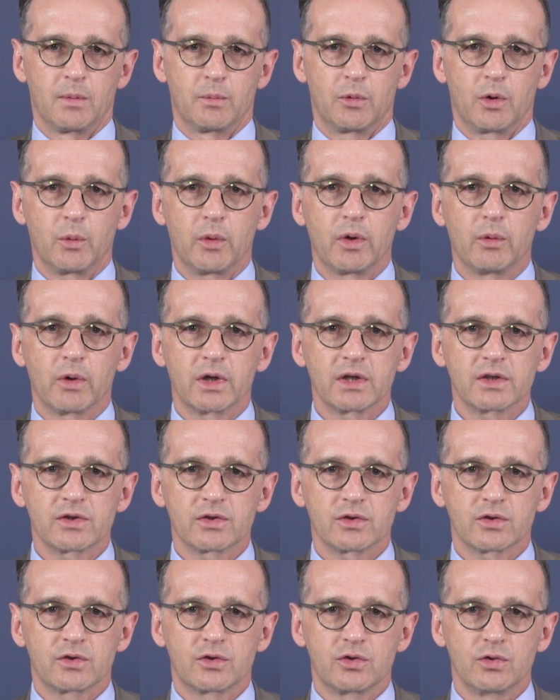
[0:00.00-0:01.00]
But we want
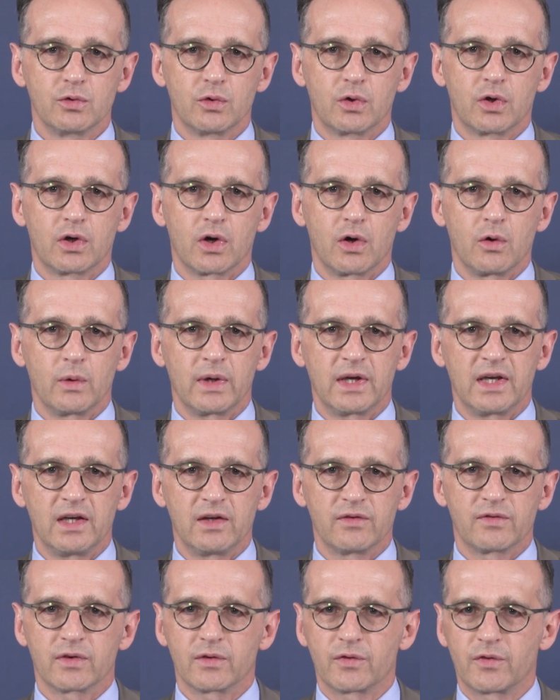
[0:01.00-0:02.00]
to go
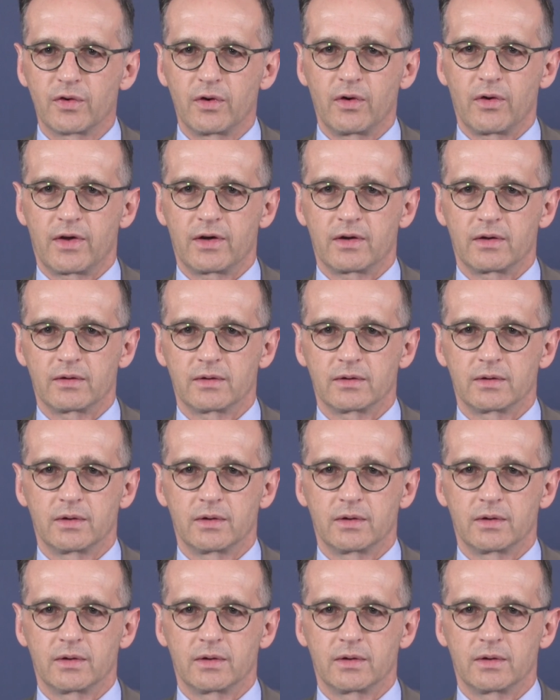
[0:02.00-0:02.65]
even further.